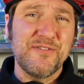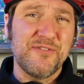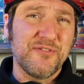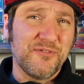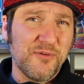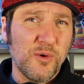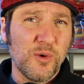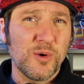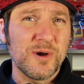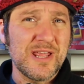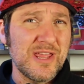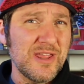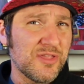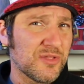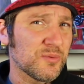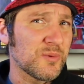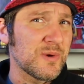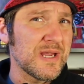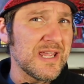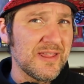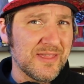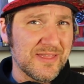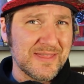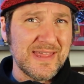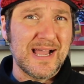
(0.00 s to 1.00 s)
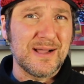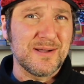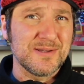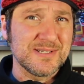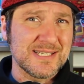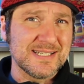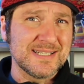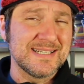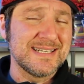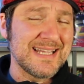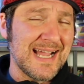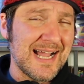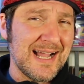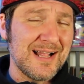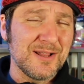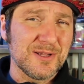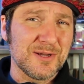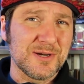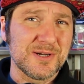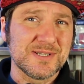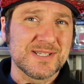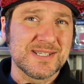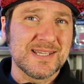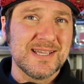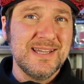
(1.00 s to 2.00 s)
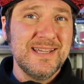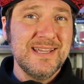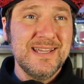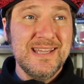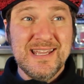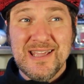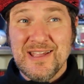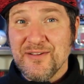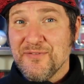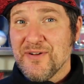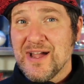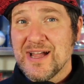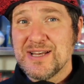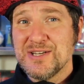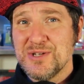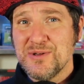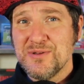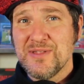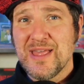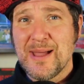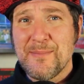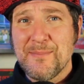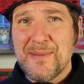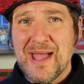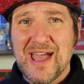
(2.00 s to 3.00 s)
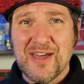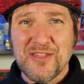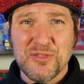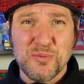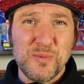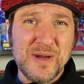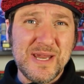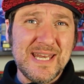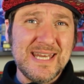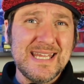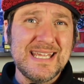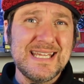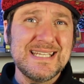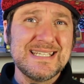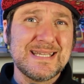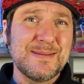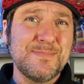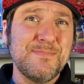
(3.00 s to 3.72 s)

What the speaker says: $43,000, if I do that math, we need to